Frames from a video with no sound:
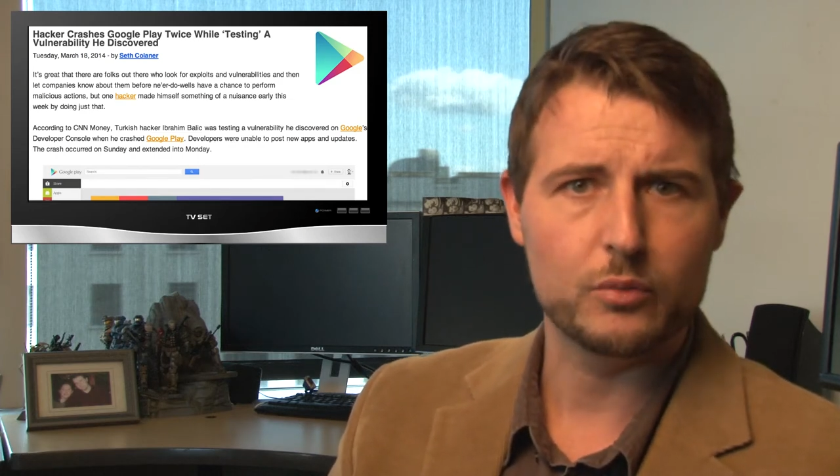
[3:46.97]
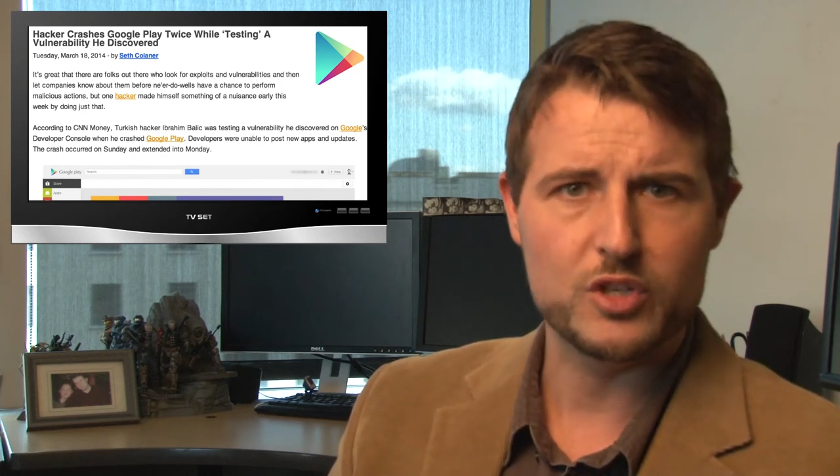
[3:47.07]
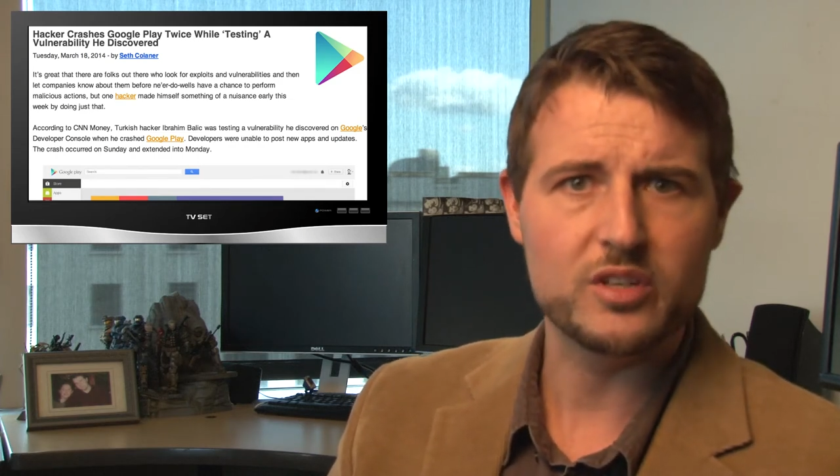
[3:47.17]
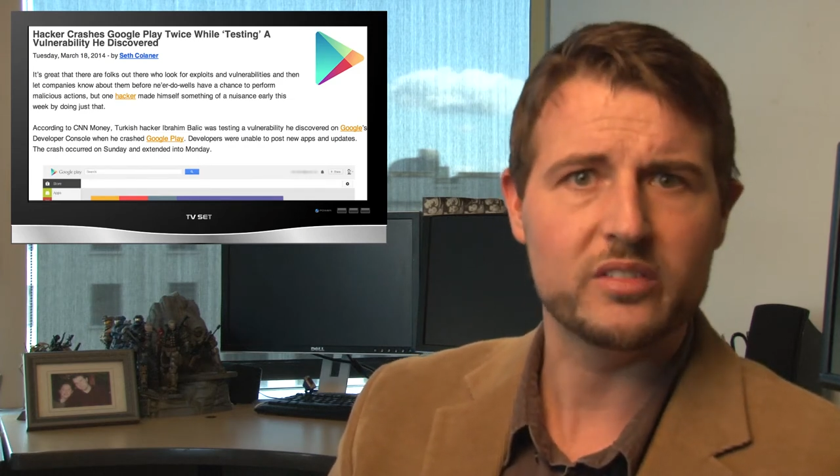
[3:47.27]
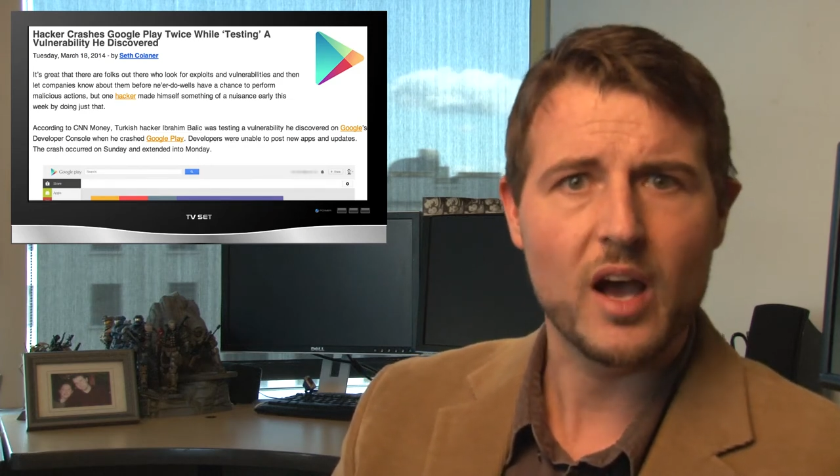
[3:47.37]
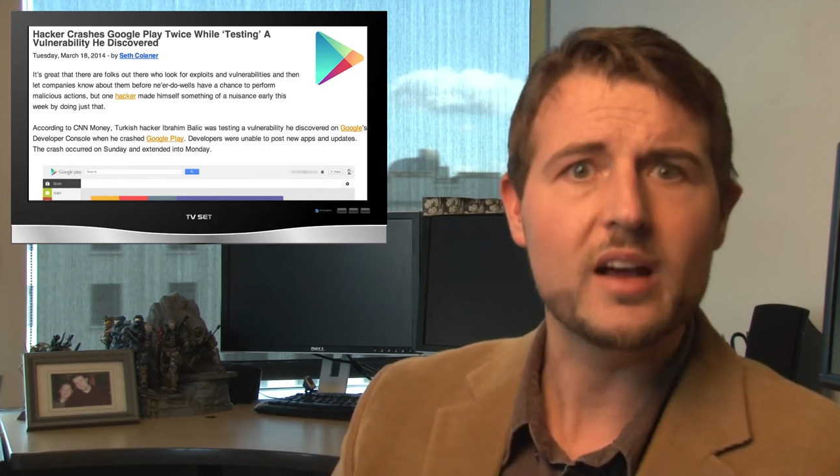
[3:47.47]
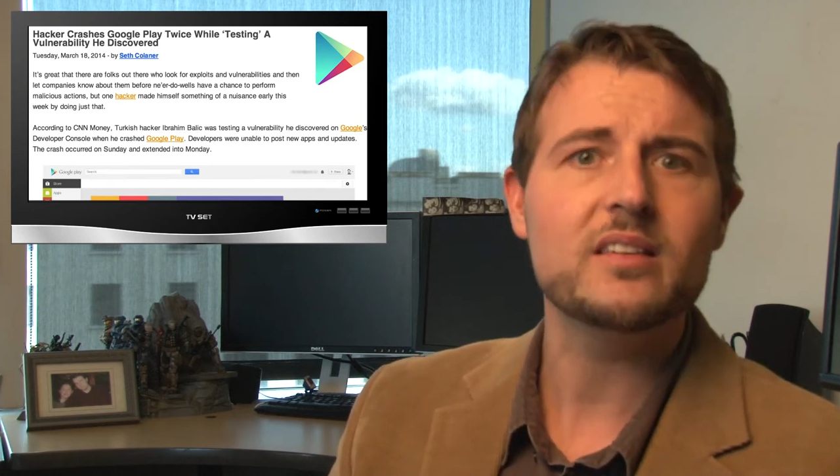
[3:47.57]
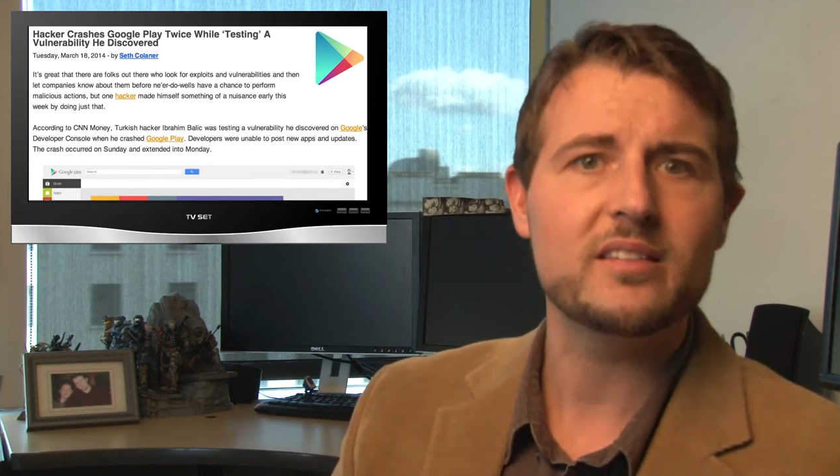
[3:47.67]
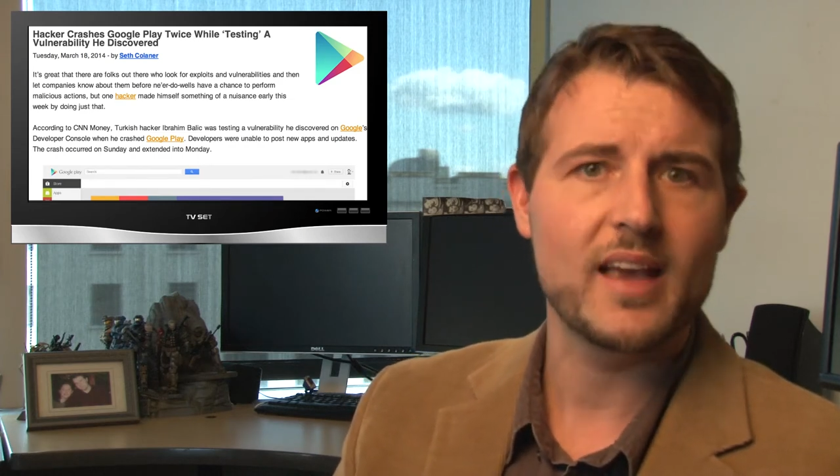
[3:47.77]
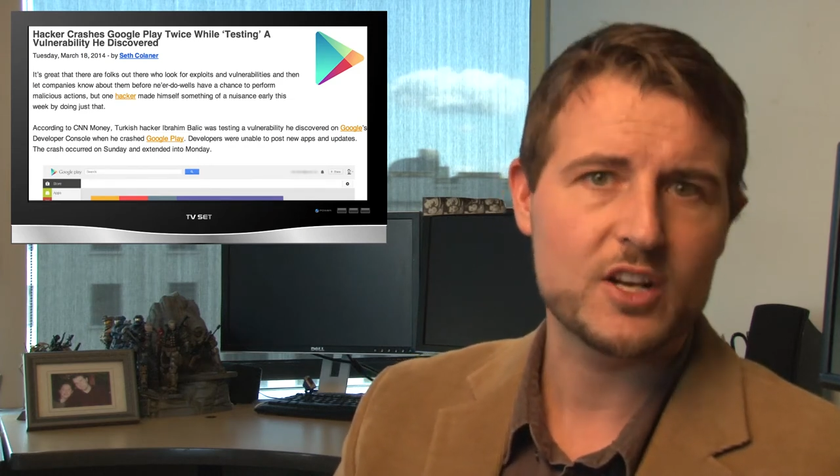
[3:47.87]
which is
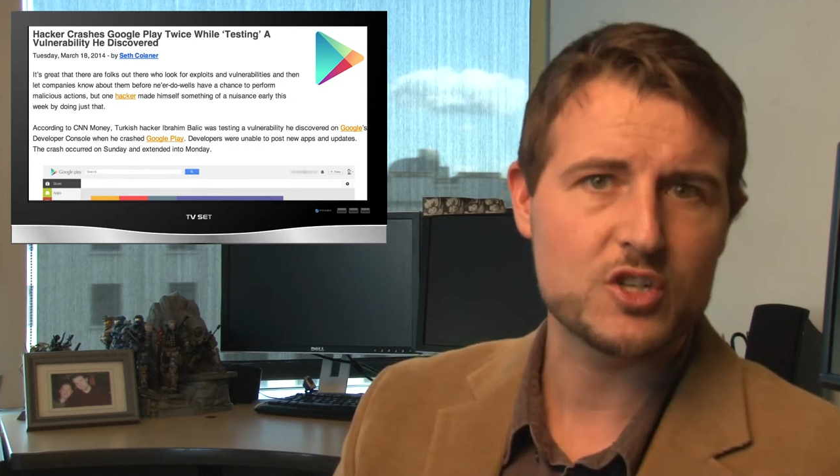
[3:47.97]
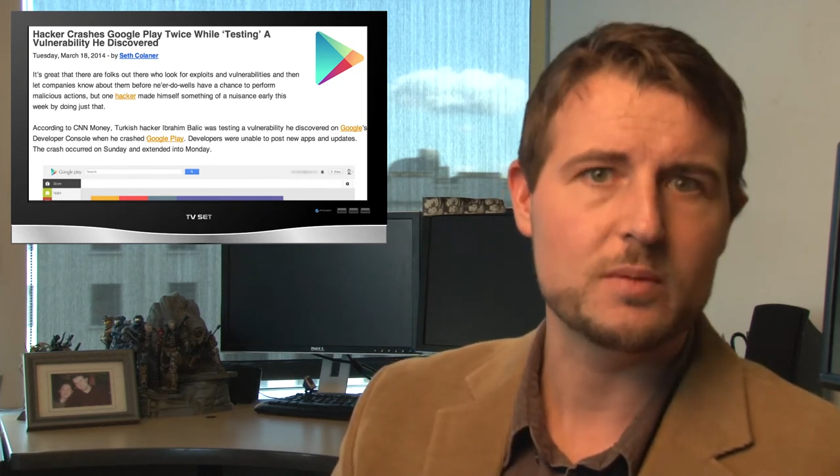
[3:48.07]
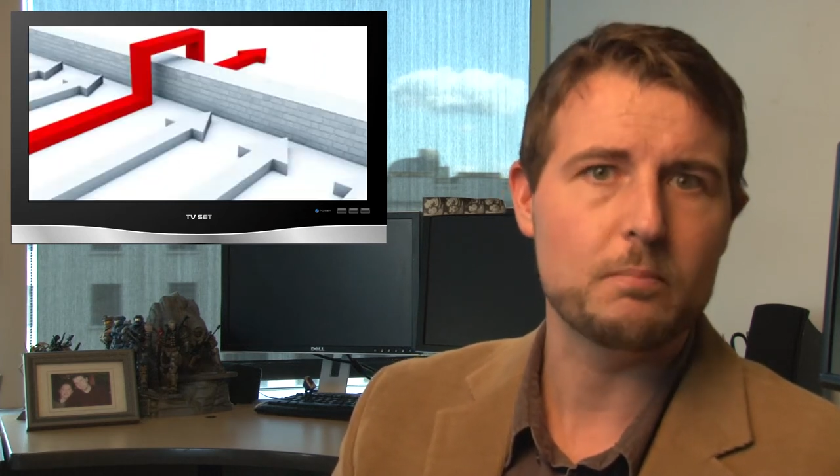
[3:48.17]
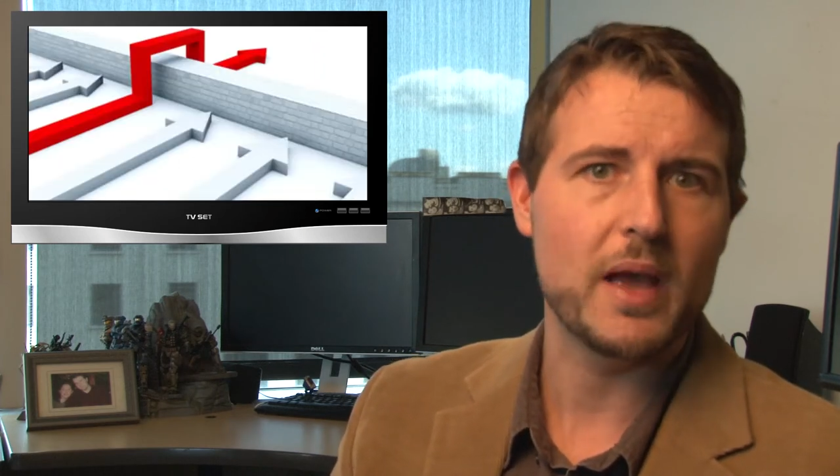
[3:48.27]
unsanctioned